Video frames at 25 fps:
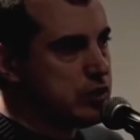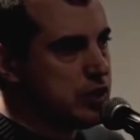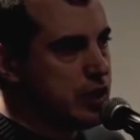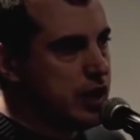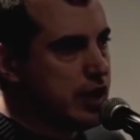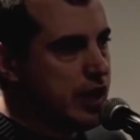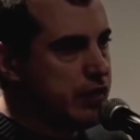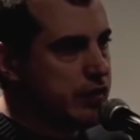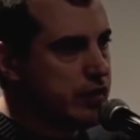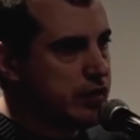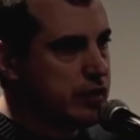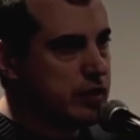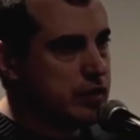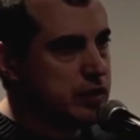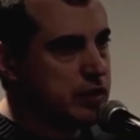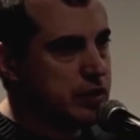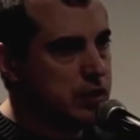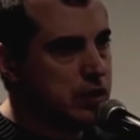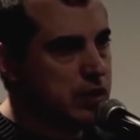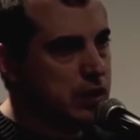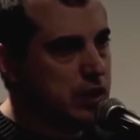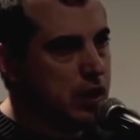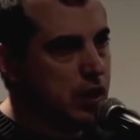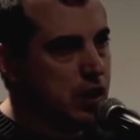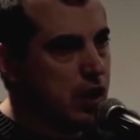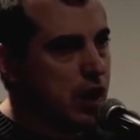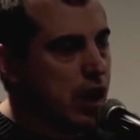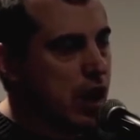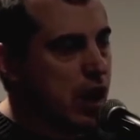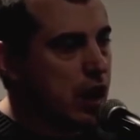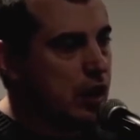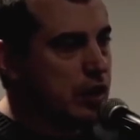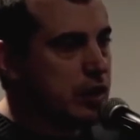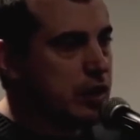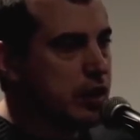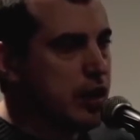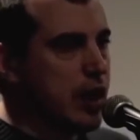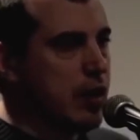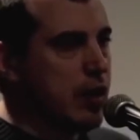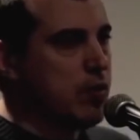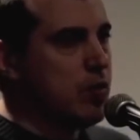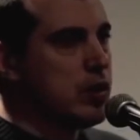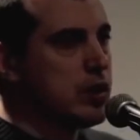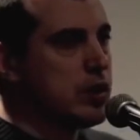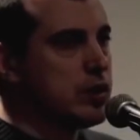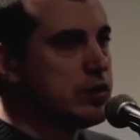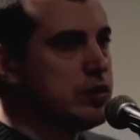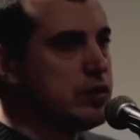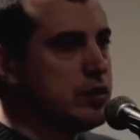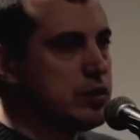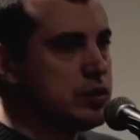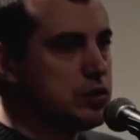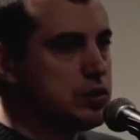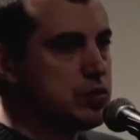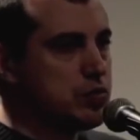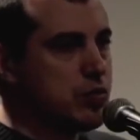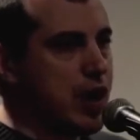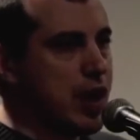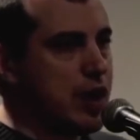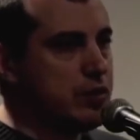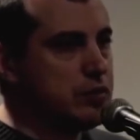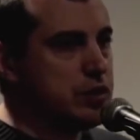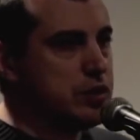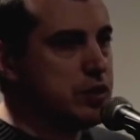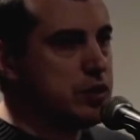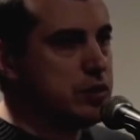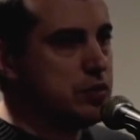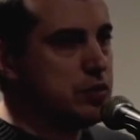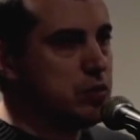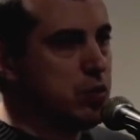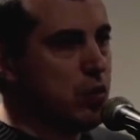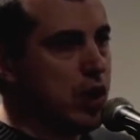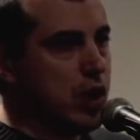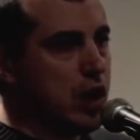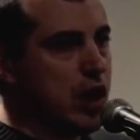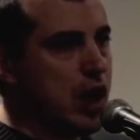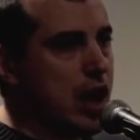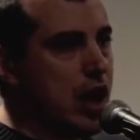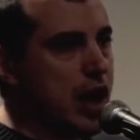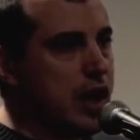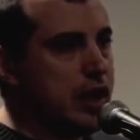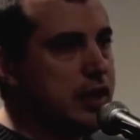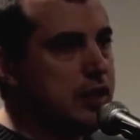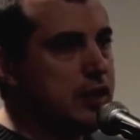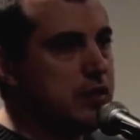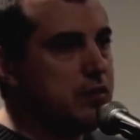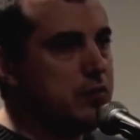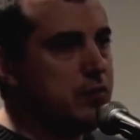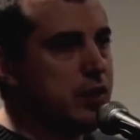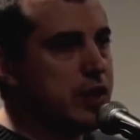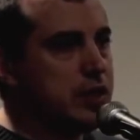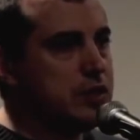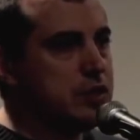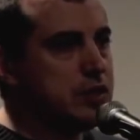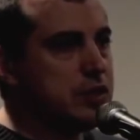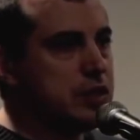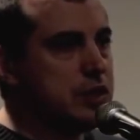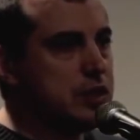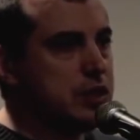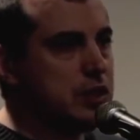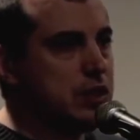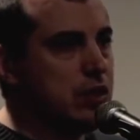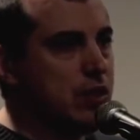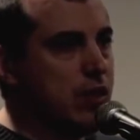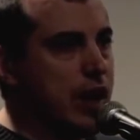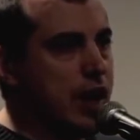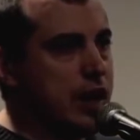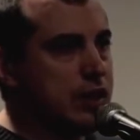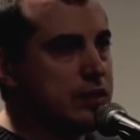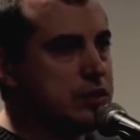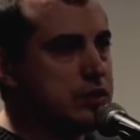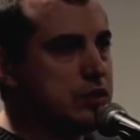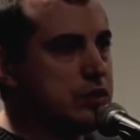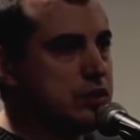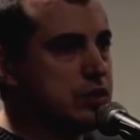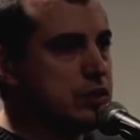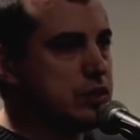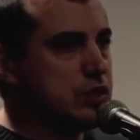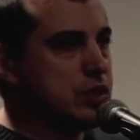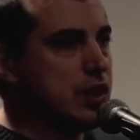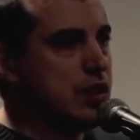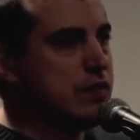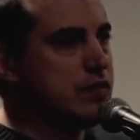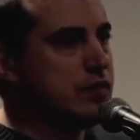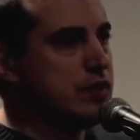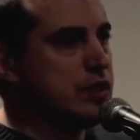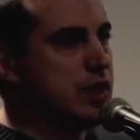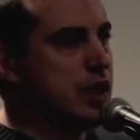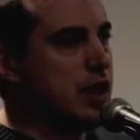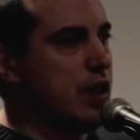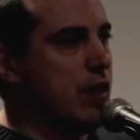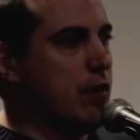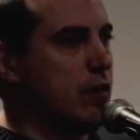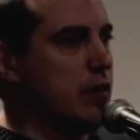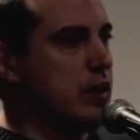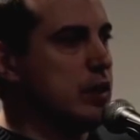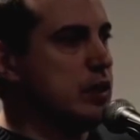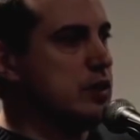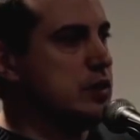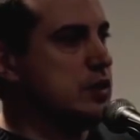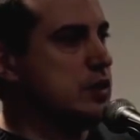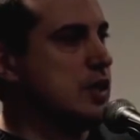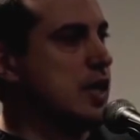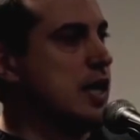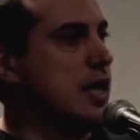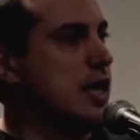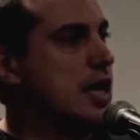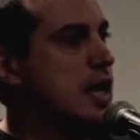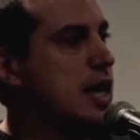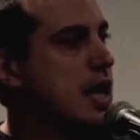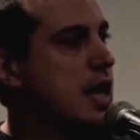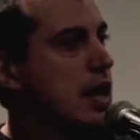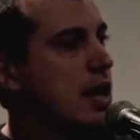together on a network that is routed where I can basically go out and discover the network and say,